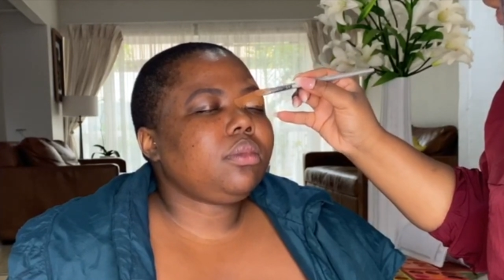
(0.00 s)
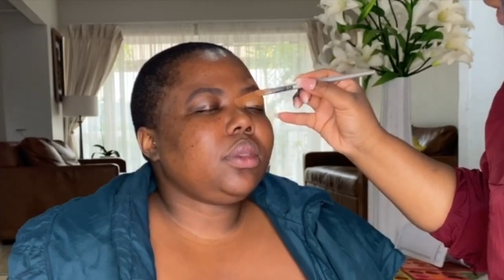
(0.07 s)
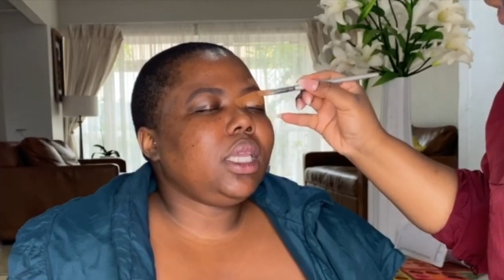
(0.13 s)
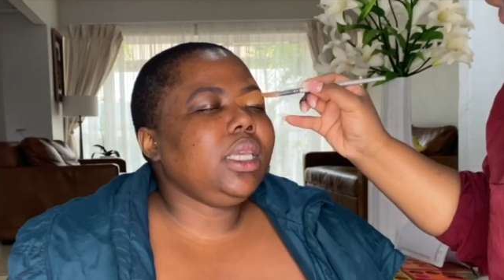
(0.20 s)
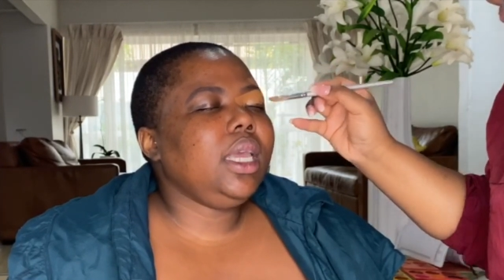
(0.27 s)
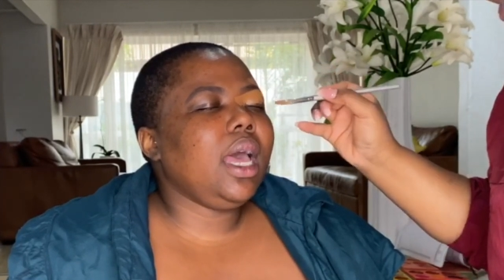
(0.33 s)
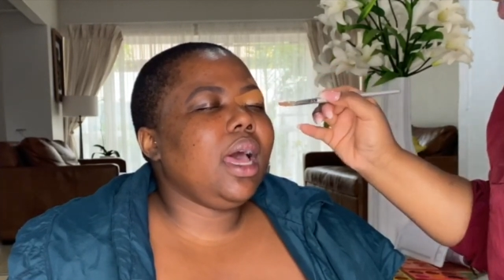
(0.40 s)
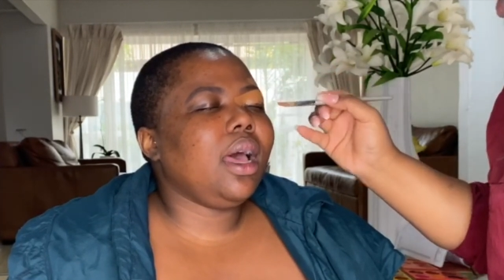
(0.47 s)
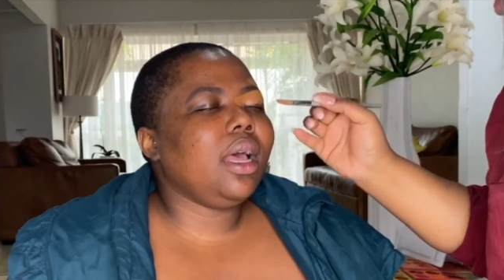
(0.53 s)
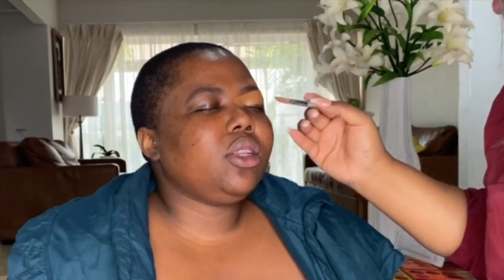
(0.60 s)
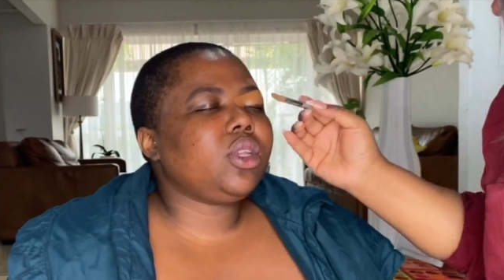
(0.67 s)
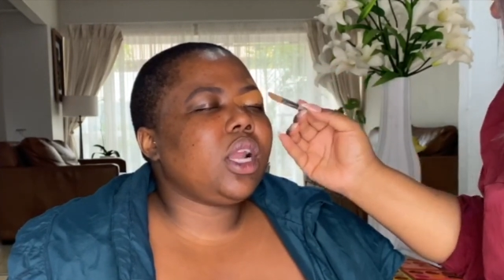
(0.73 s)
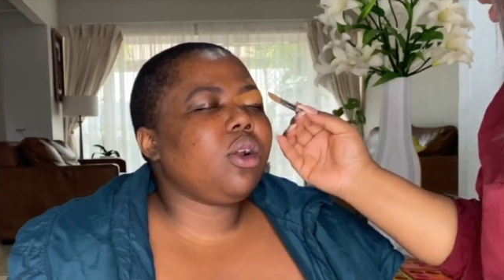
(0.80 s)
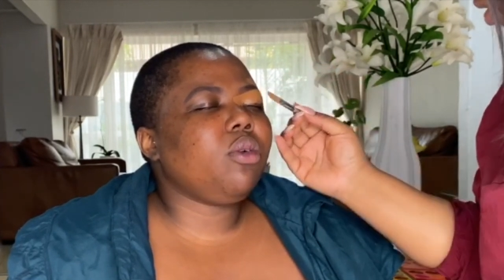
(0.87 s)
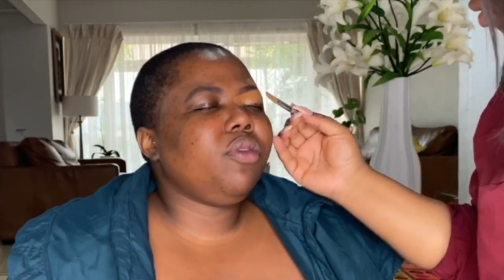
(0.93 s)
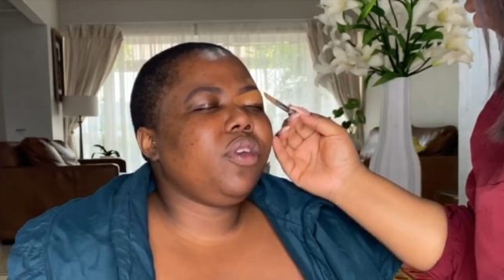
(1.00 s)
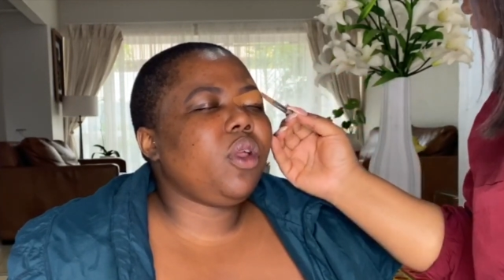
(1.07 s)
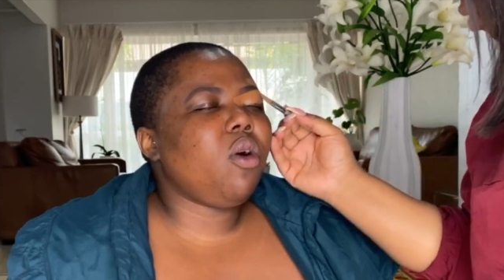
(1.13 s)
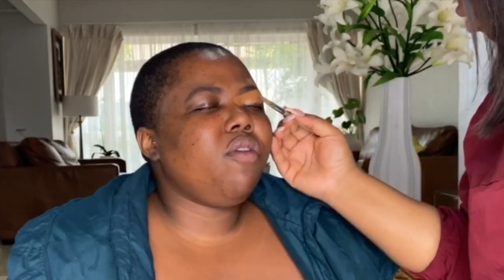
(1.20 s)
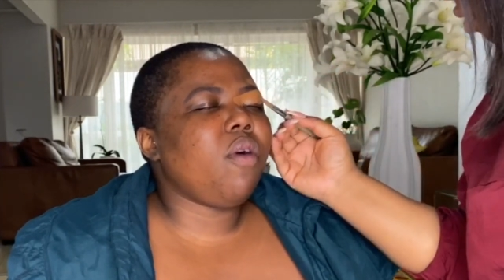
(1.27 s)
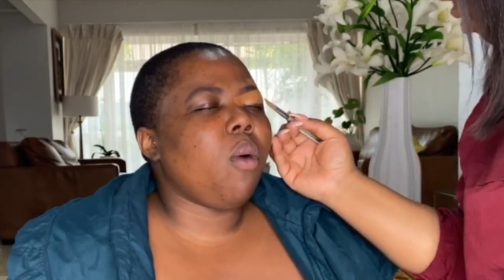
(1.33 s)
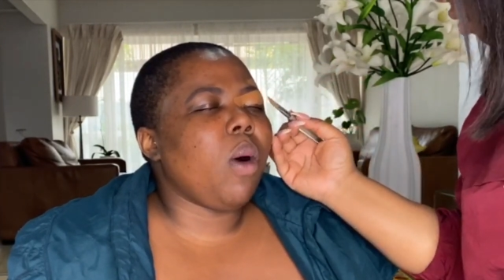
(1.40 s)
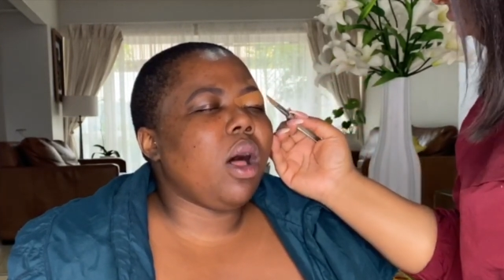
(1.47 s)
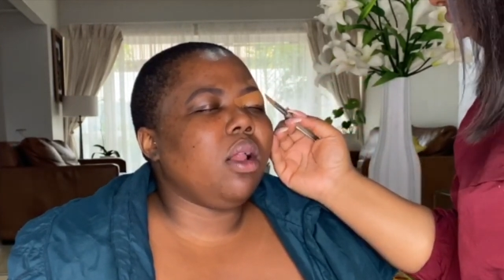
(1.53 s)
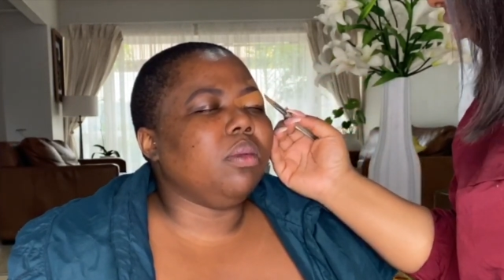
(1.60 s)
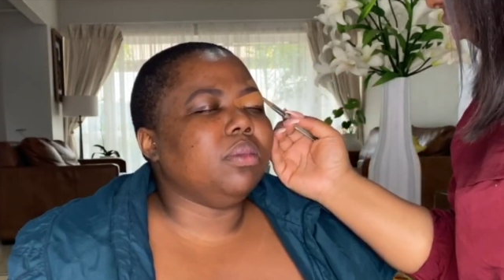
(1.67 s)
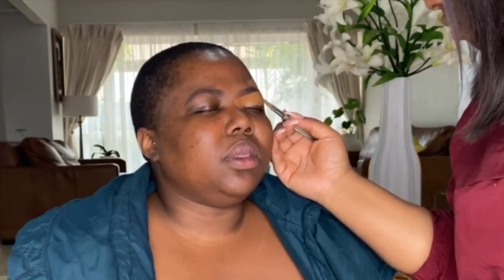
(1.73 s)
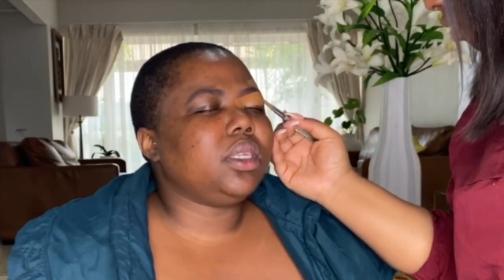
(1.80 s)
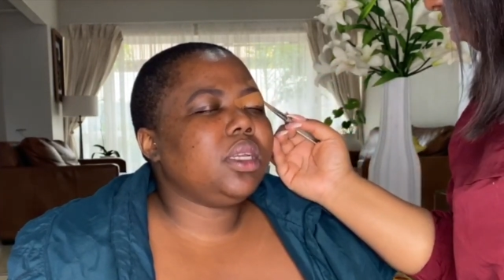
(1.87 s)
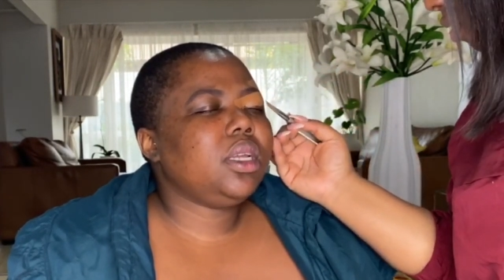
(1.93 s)
Yeah, so that I don't feel
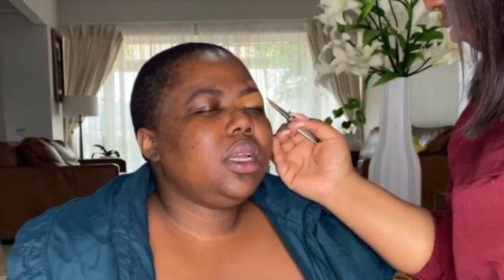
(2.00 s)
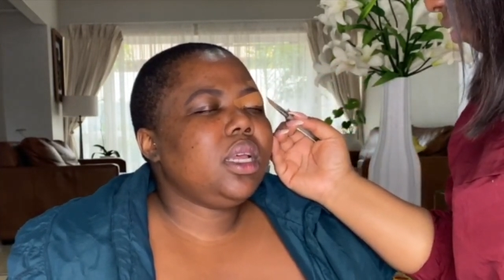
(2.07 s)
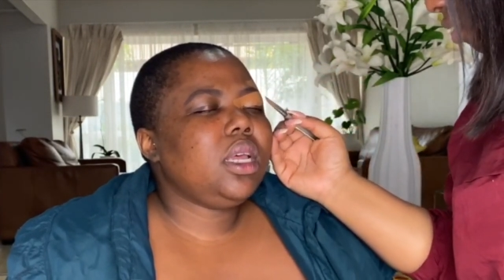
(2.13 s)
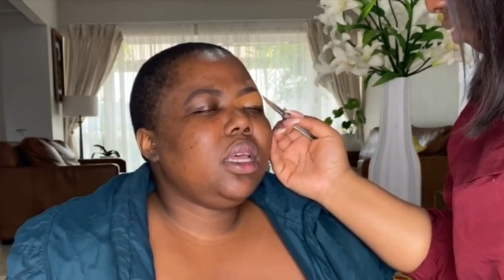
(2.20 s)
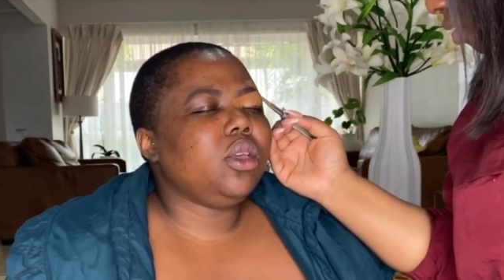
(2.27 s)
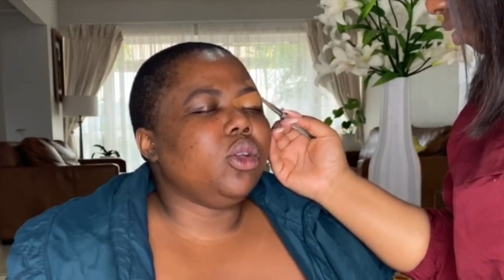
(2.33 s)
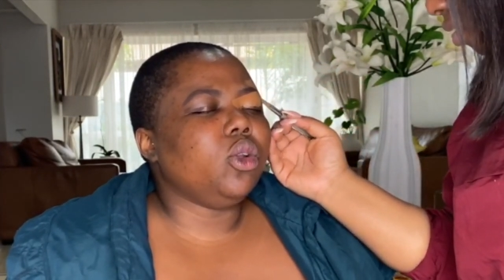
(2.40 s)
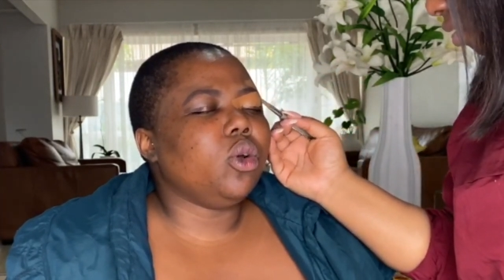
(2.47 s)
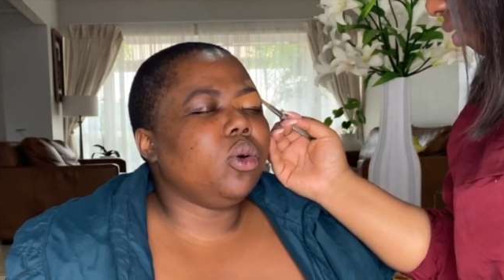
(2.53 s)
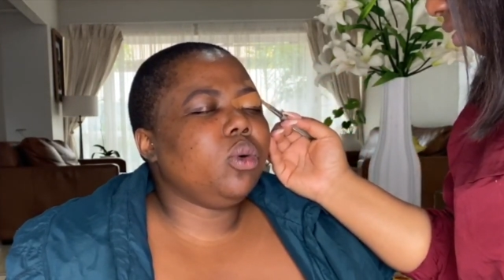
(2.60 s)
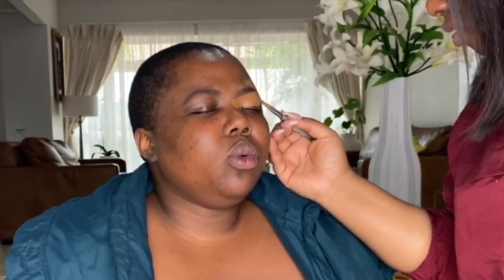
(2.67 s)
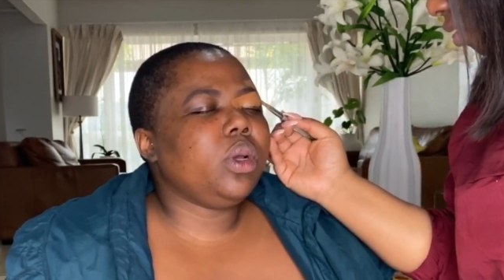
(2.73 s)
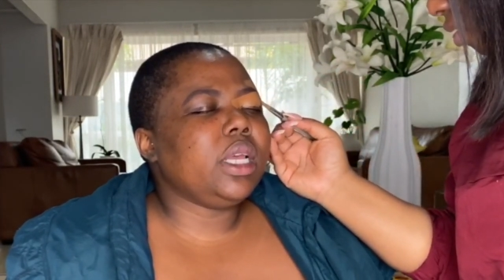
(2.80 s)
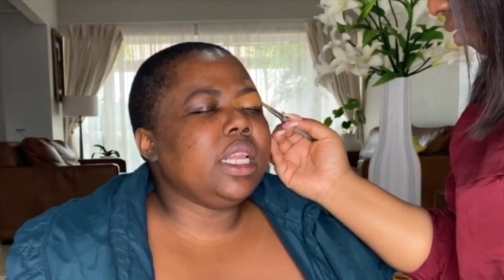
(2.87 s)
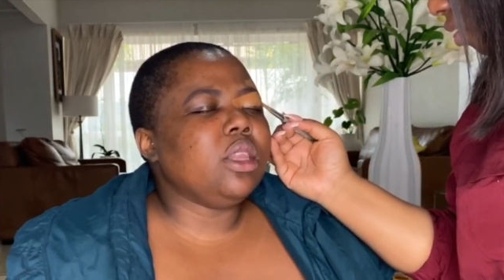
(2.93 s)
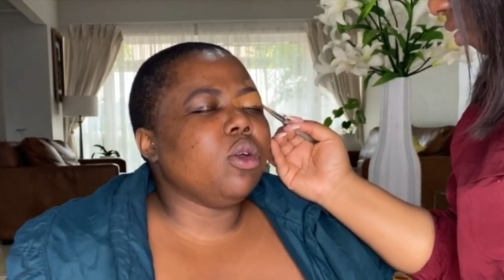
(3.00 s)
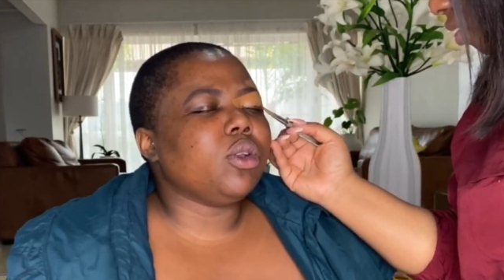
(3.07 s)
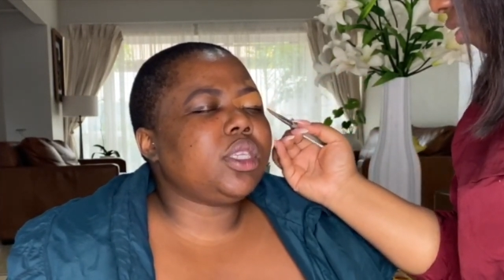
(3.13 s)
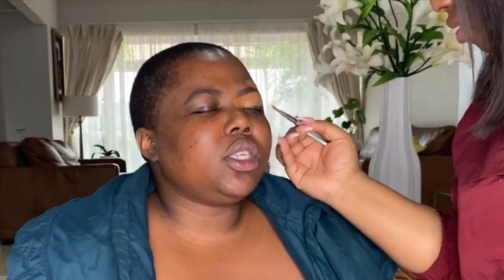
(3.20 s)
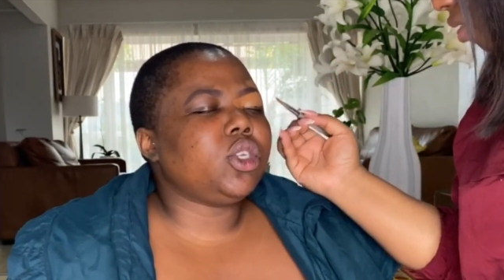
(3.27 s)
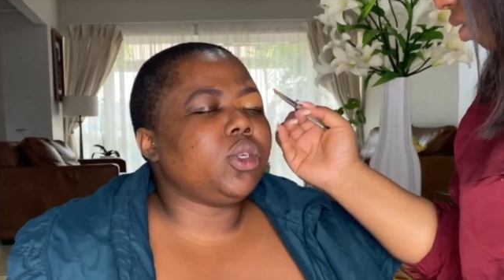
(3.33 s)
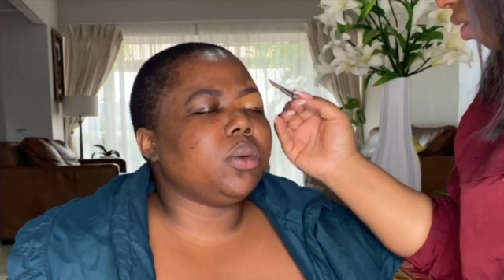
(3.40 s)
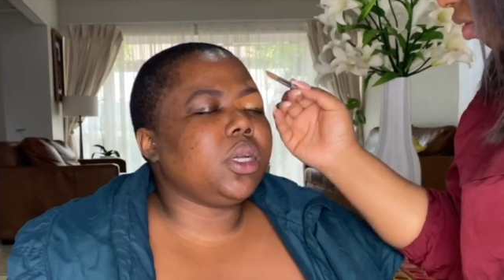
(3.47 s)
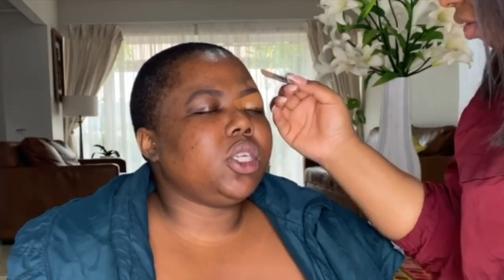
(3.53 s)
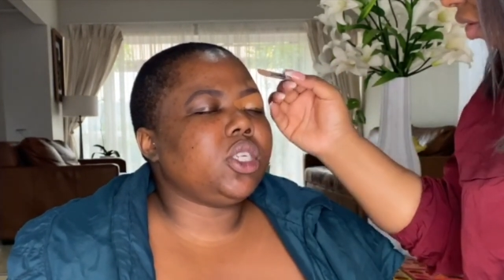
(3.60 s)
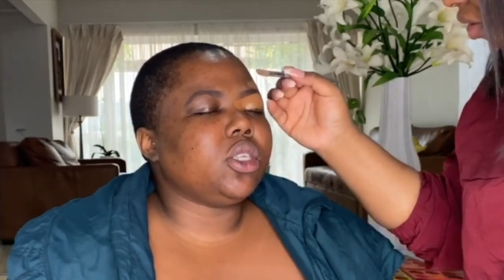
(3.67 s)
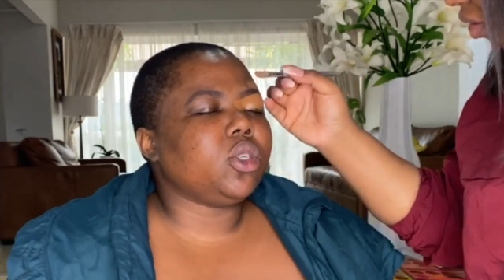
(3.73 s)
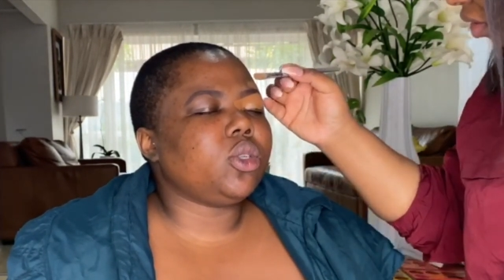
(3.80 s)
overwhelmed, you know, in those situations.